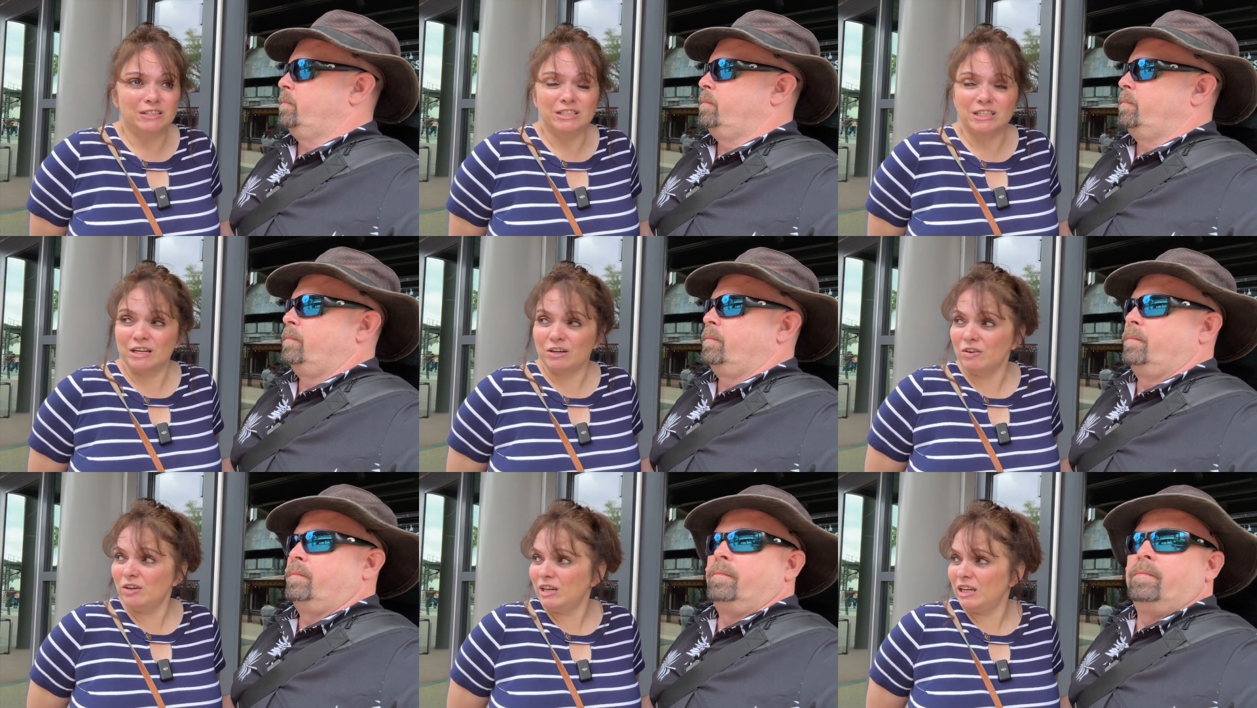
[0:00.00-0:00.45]

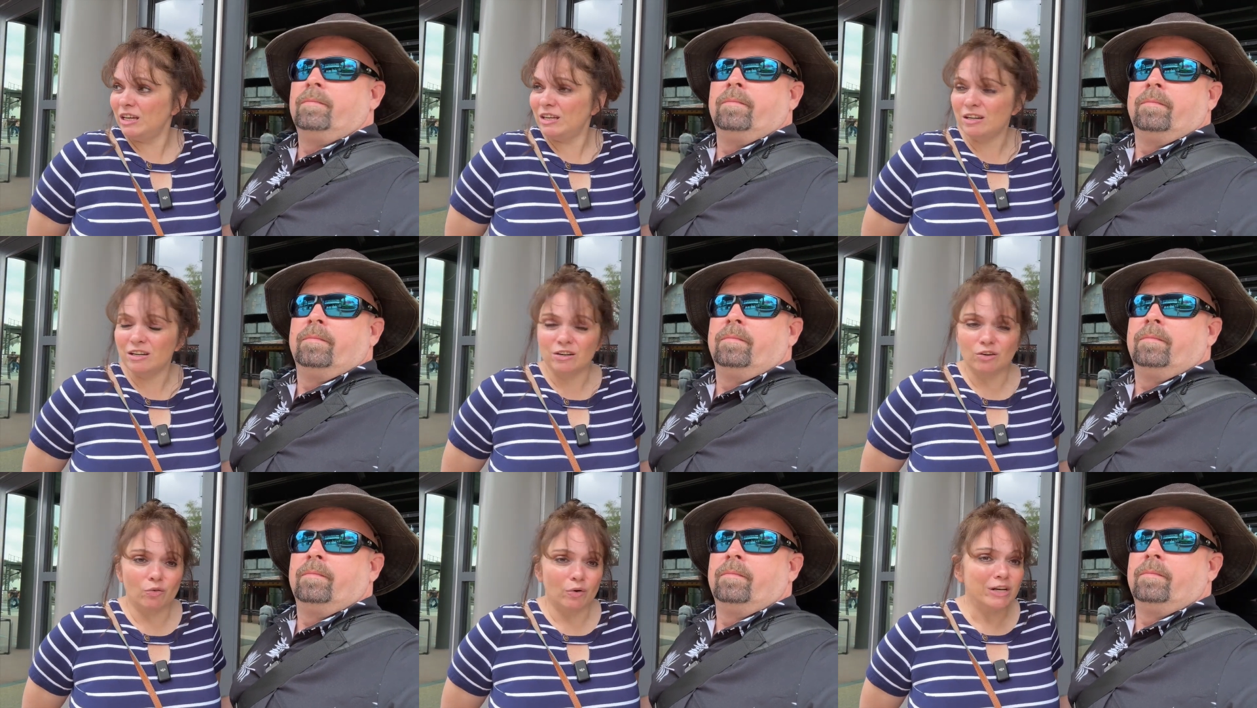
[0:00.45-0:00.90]
Speaker 1: Darren, he
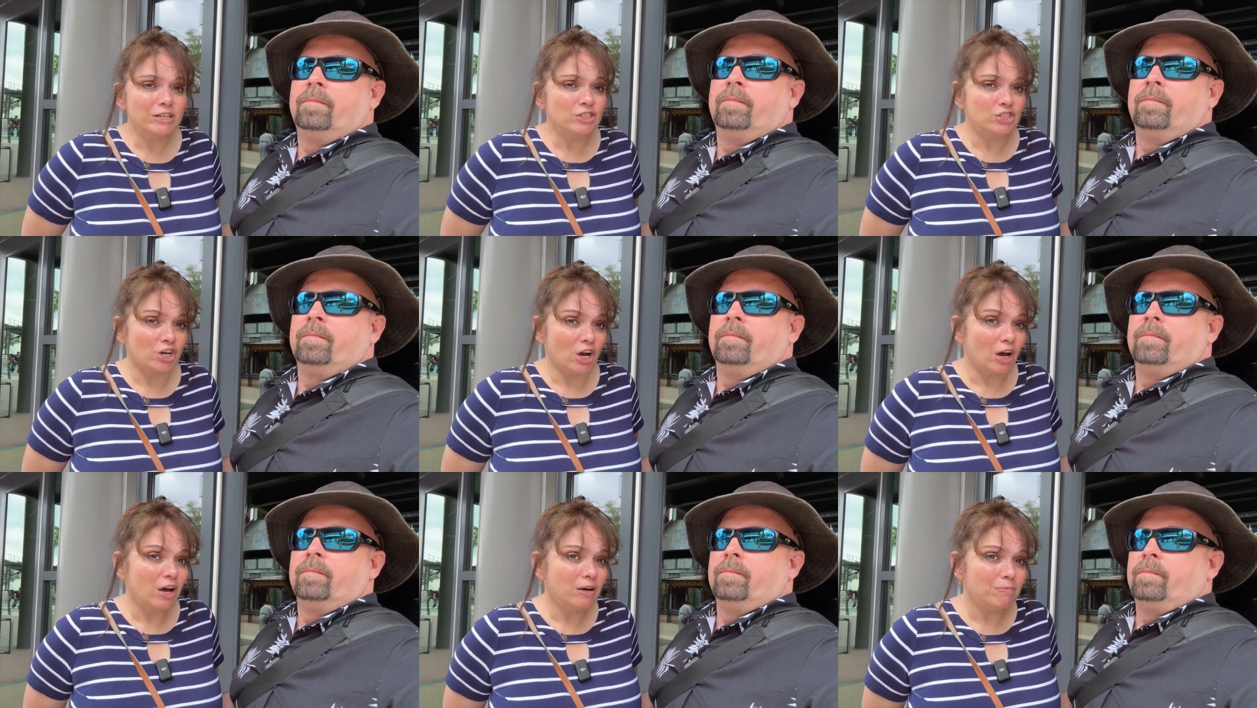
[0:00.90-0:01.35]
did a great
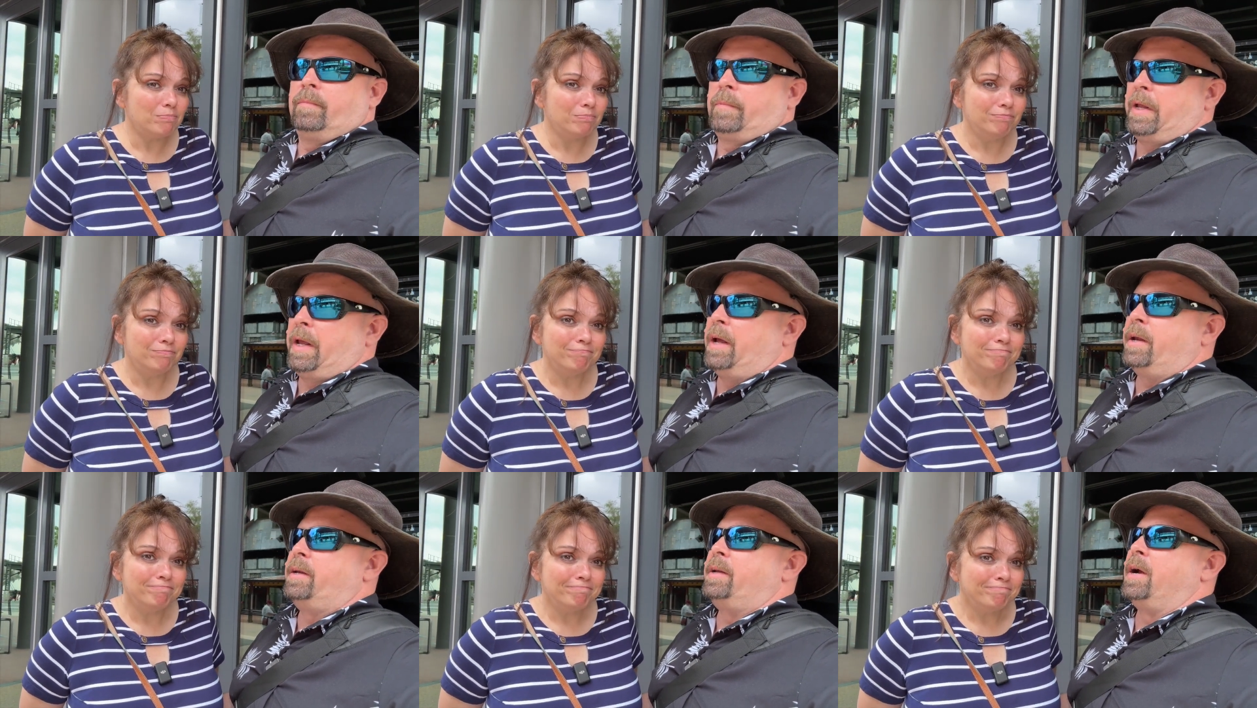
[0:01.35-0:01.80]
job.
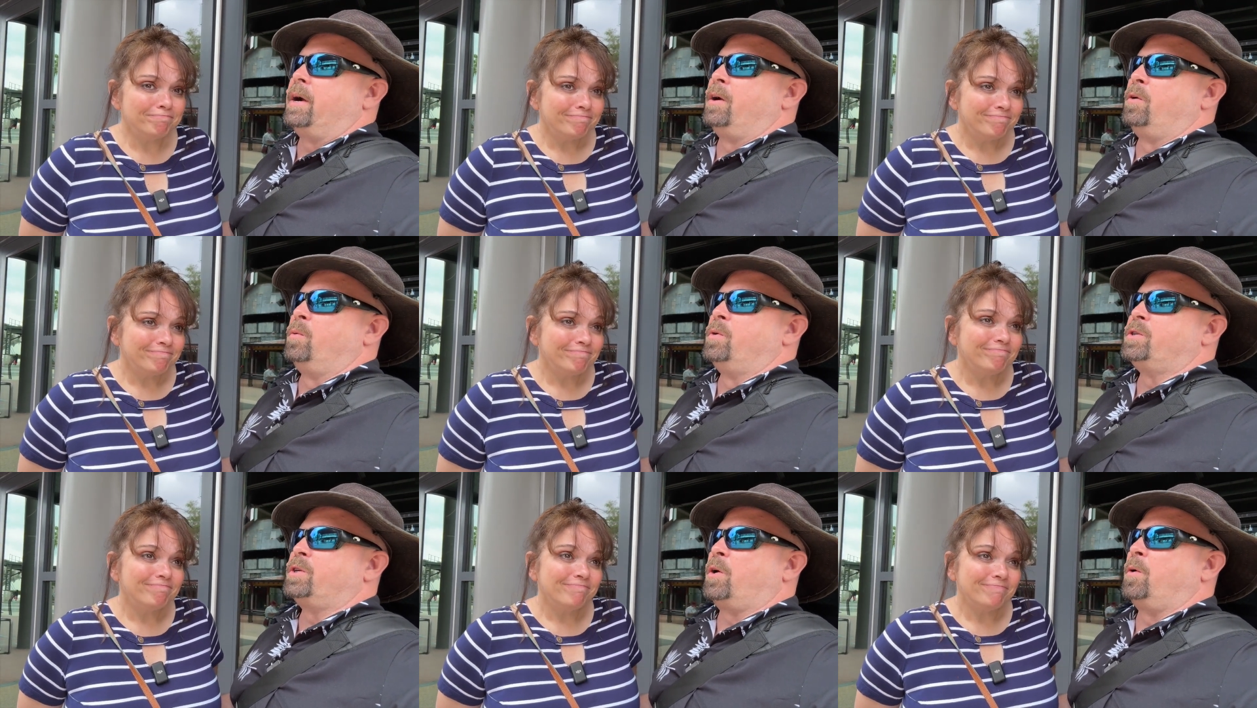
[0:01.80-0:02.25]
Speaker 2: And Darren
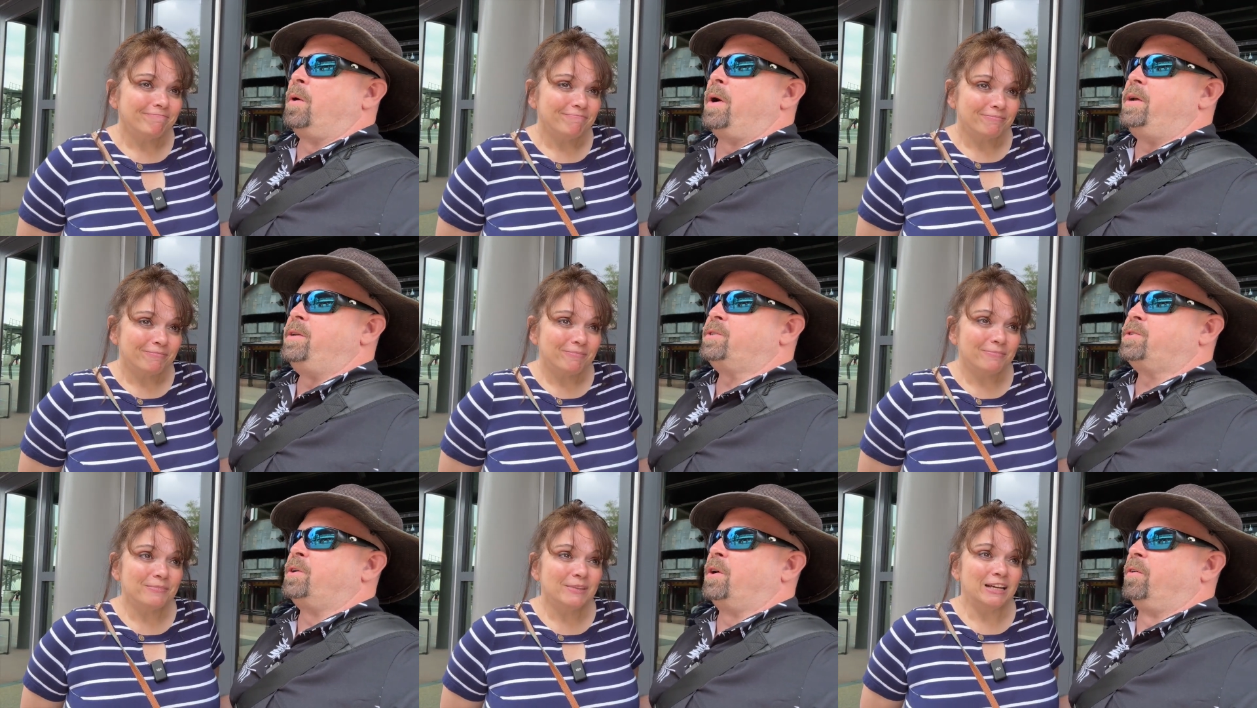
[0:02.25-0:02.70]
was a
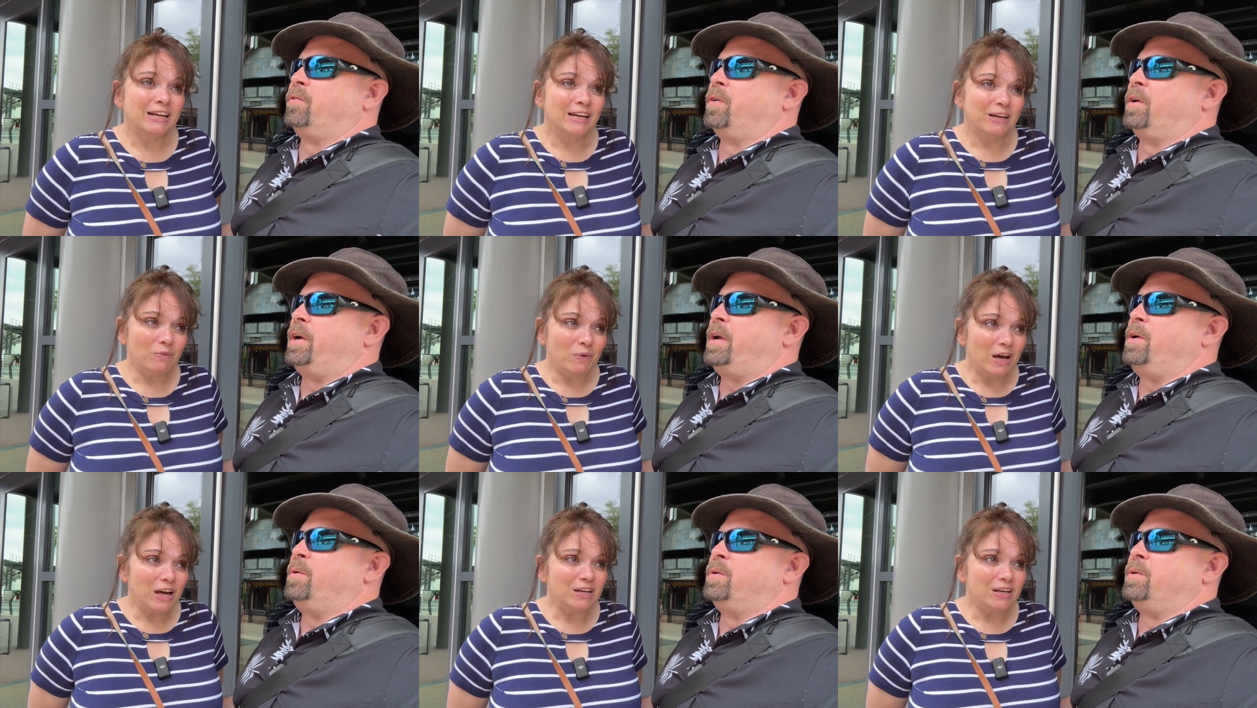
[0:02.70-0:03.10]
great server. He